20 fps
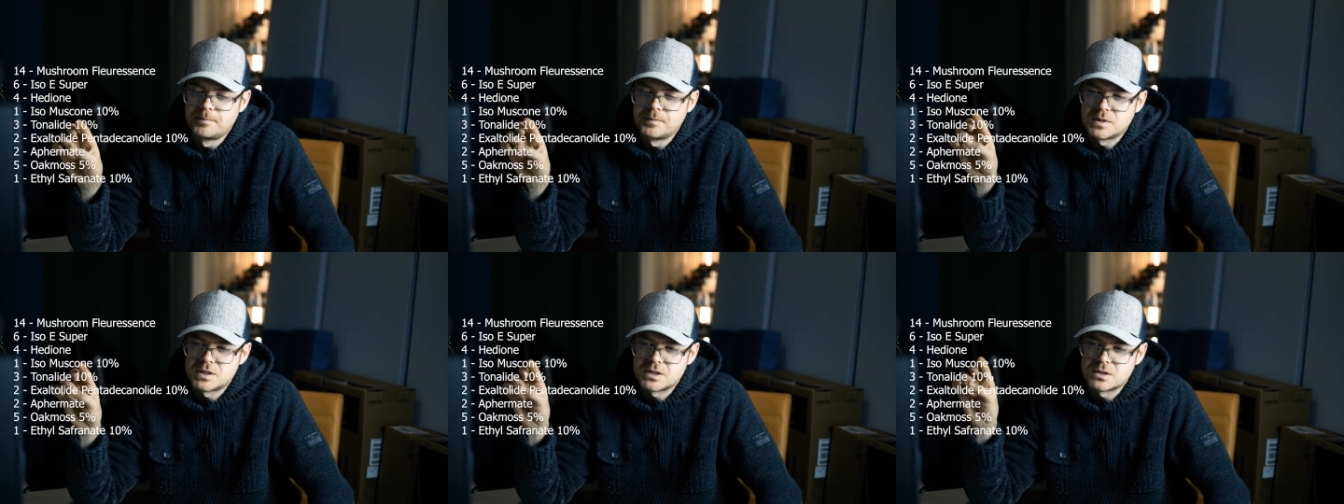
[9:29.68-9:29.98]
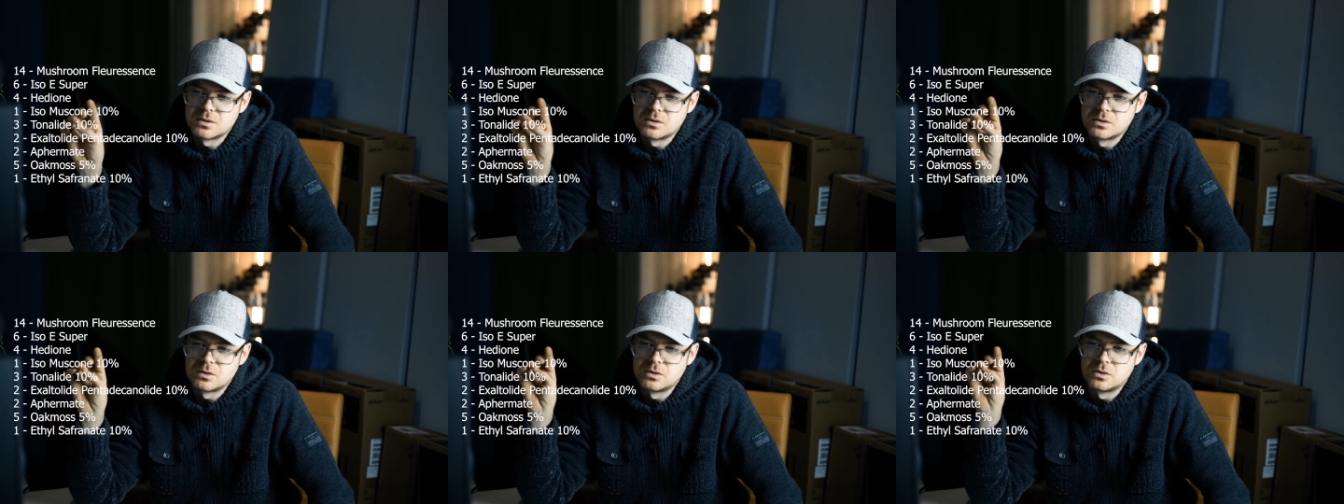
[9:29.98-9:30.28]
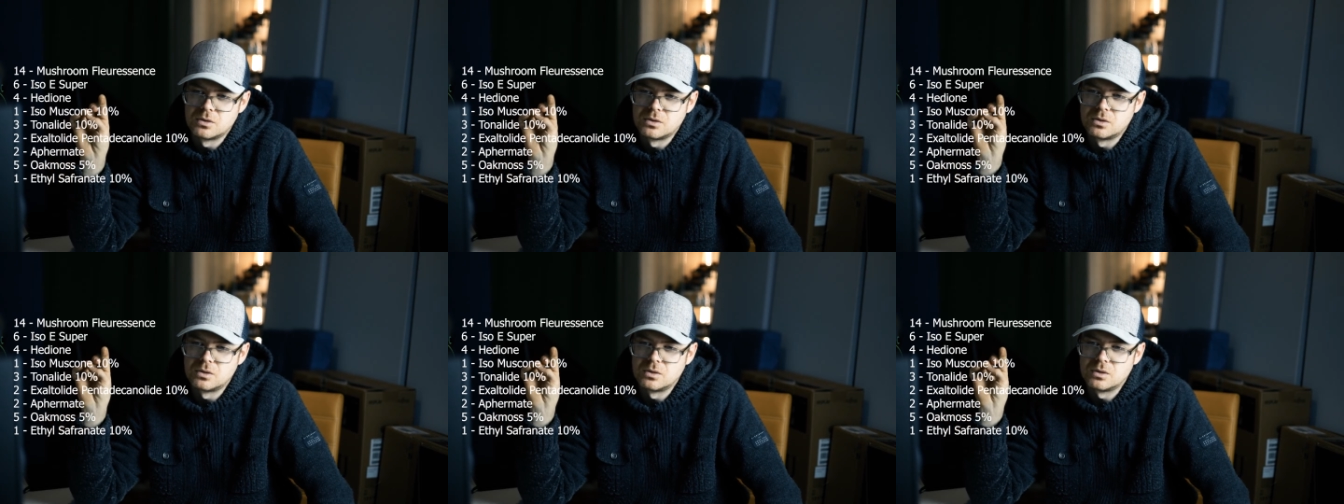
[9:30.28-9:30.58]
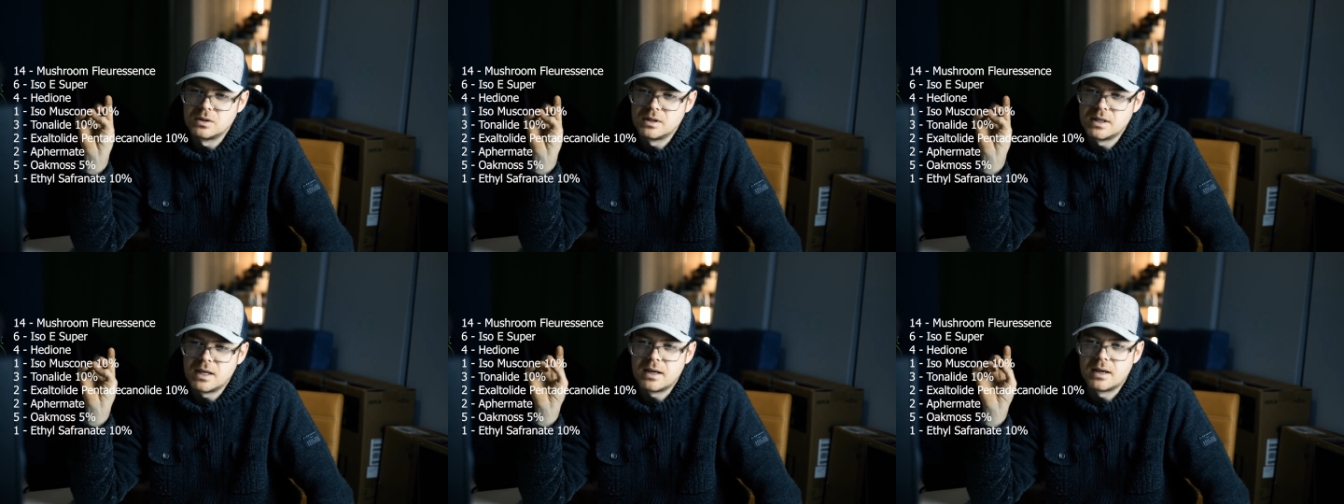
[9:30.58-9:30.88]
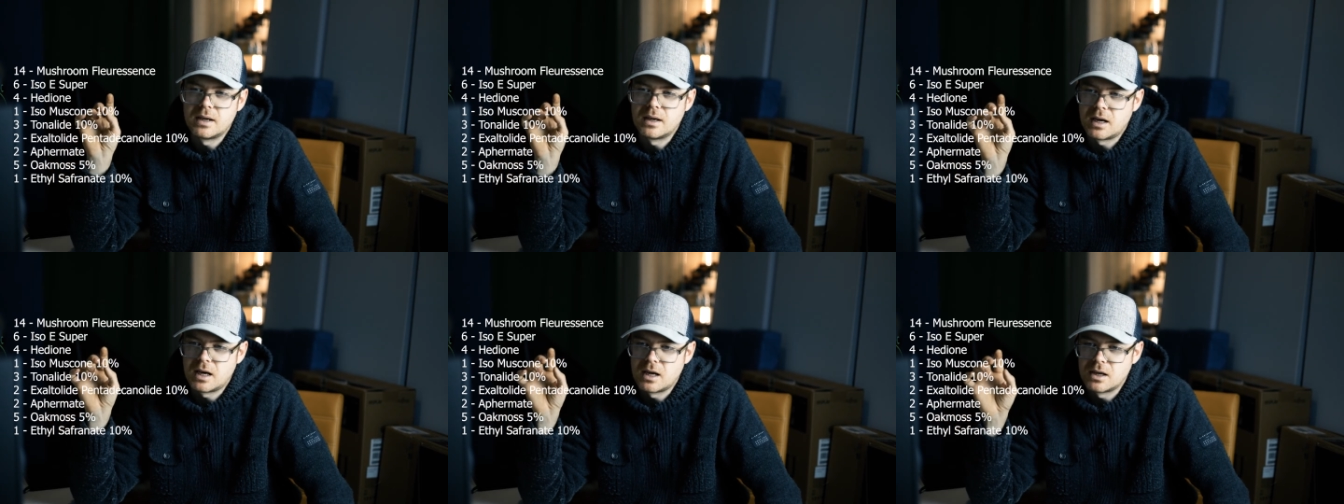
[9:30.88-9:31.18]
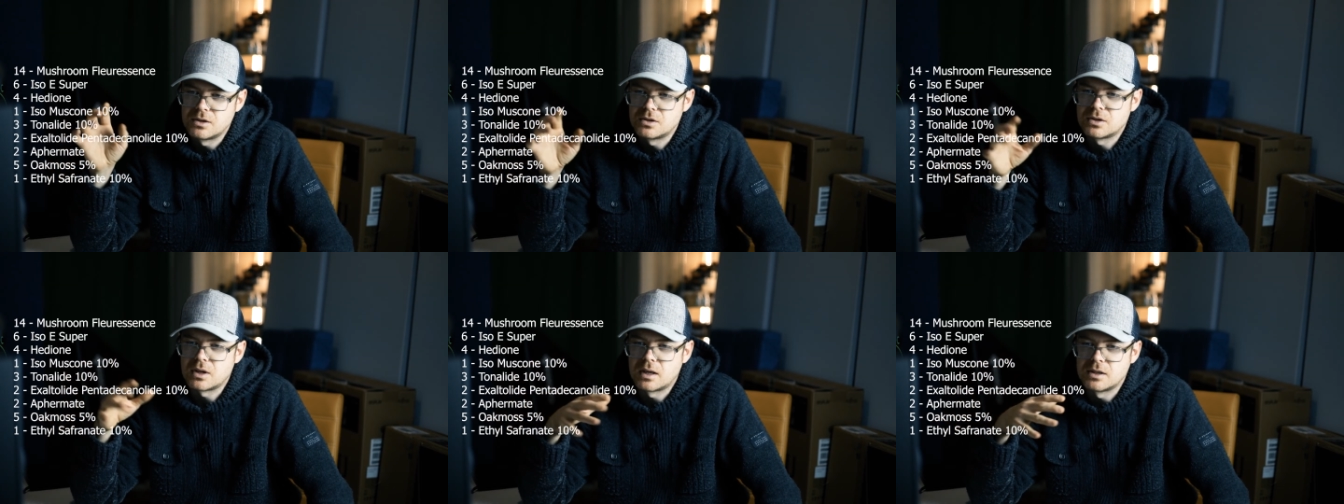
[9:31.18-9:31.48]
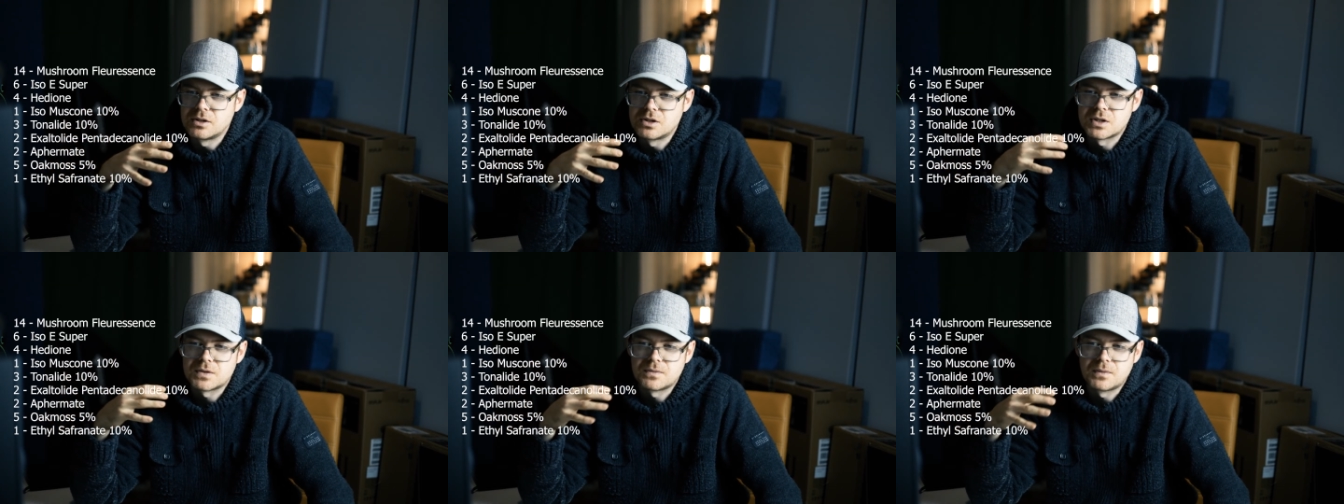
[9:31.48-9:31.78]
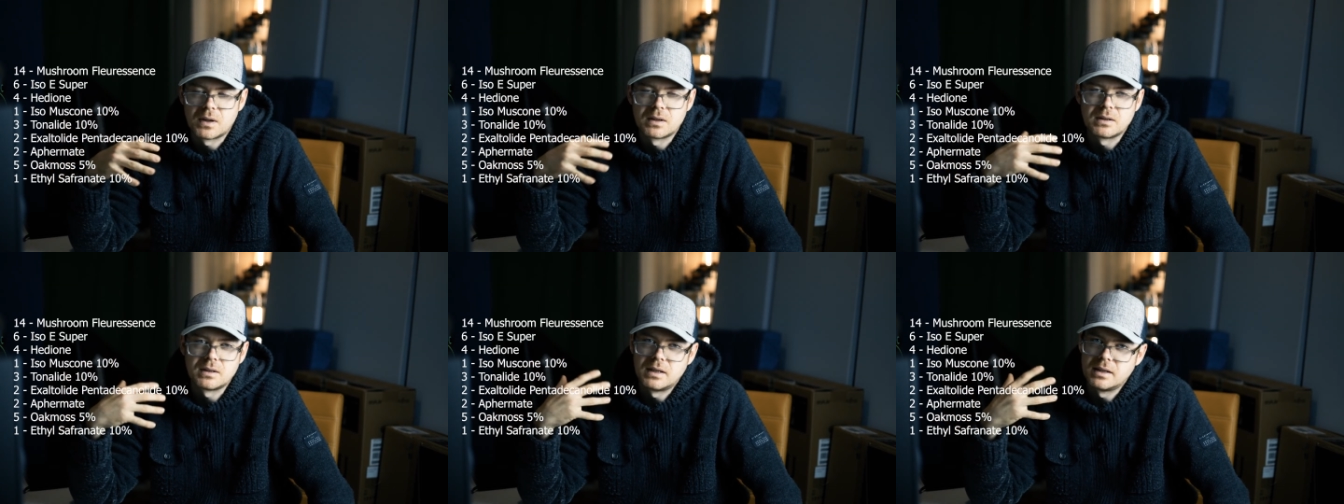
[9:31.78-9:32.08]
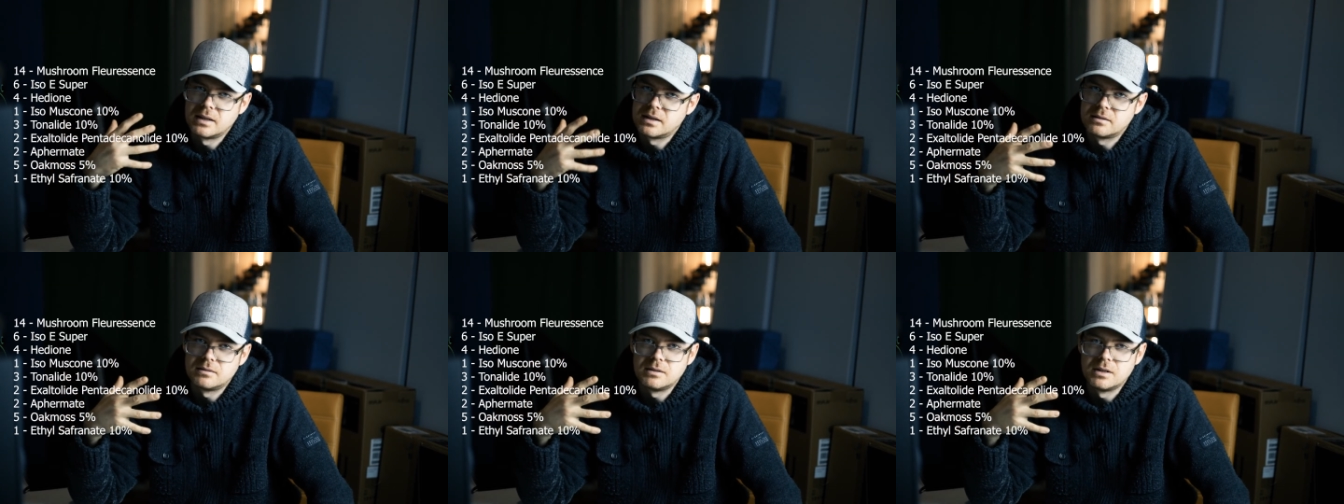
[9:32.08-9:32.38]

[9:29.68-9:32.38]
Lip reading: So yeah, I just felt like,